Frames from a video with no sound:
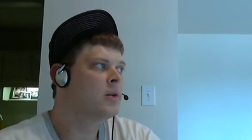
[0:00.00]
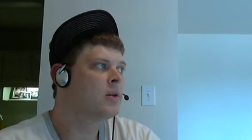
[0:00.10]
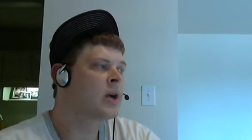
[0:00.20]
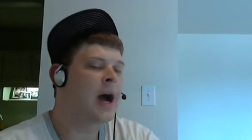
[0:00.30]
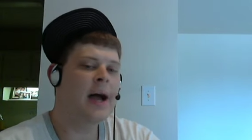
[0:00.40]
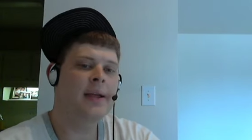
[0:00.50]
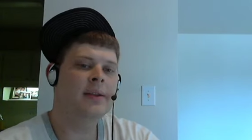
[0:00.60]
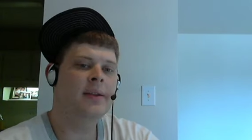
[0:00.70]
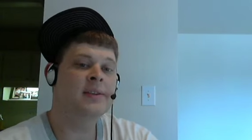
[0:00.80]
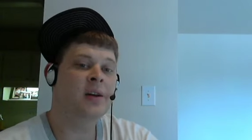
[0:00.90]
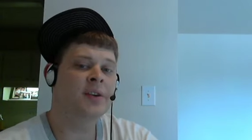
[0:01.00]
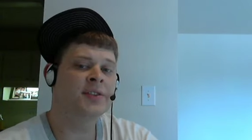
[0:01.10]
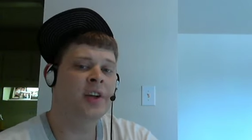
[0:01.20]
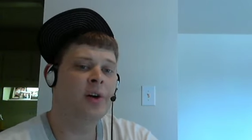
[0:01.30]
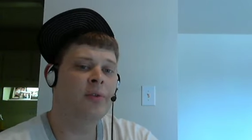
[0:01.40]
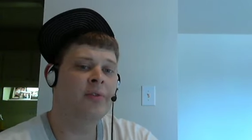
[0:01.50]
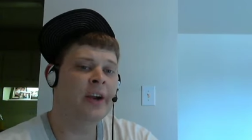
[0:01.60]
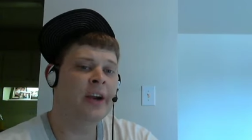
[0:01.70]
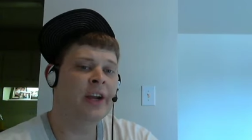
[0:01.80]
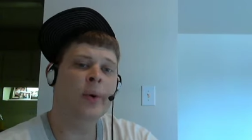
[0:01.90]
Khan is also
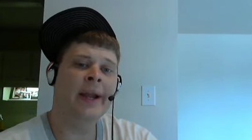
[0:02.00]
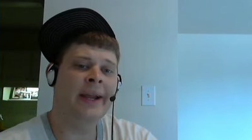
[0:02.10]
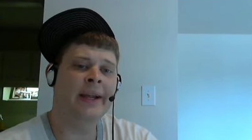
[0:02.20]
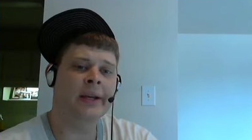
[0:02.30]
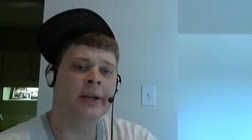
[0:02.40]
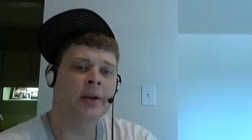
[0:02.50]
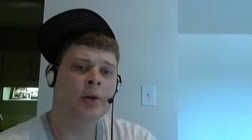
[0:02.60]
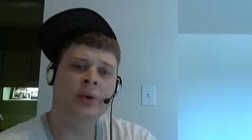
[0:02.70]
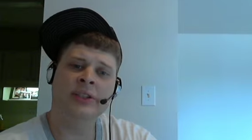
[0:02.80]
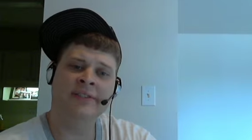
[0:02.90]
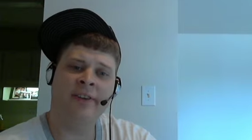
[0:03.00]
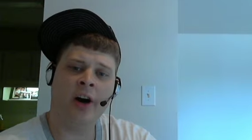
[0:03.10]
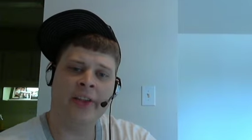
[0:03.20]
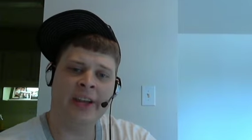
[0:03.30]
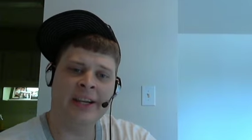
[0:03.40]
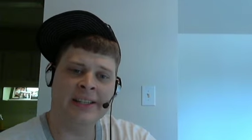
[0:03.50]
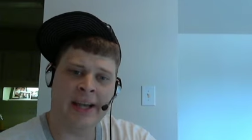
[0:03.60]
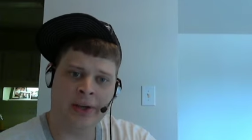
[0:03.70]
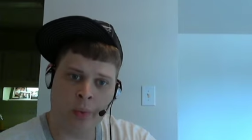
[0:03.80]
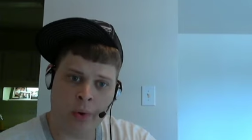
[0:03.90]
very green. Who has he fought that he's
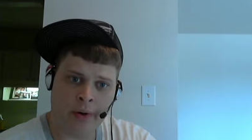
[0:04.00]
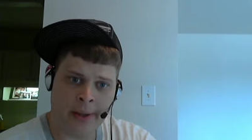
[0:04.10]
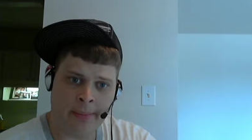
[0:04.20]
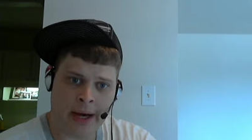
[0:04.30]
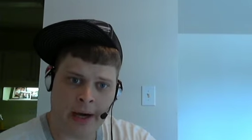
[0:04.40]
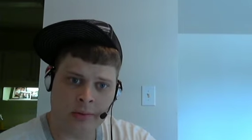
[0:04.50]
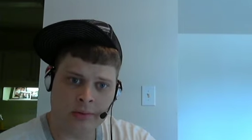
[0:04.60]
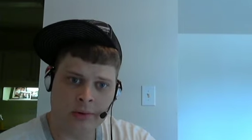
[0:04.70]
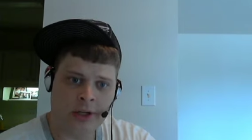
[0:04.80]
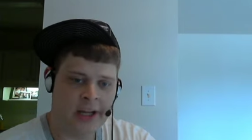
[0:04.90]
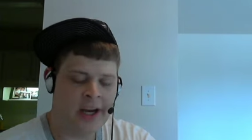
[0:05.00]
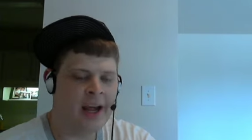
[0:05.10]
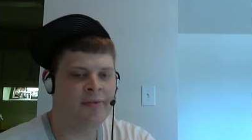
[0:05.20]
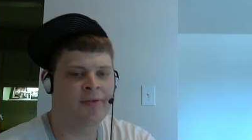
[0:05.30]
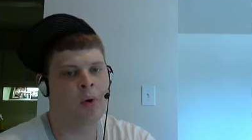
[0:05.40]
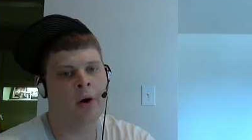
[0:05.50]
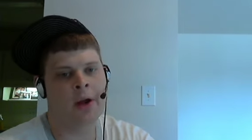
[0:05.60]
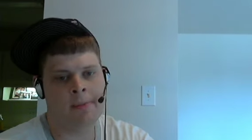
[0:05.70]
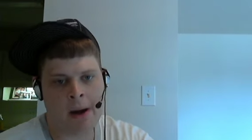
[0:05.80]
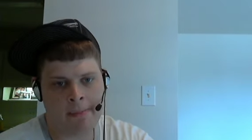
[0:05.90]
had to worry about? He didn't have to
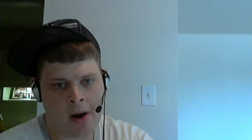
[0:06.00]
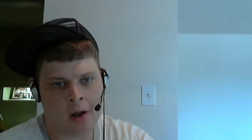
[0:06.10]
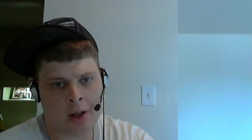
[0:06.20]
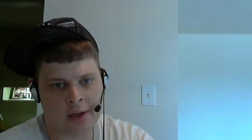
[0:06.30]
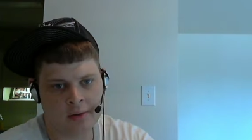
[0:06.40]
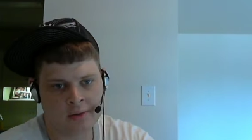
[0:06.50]
worry about Paulie.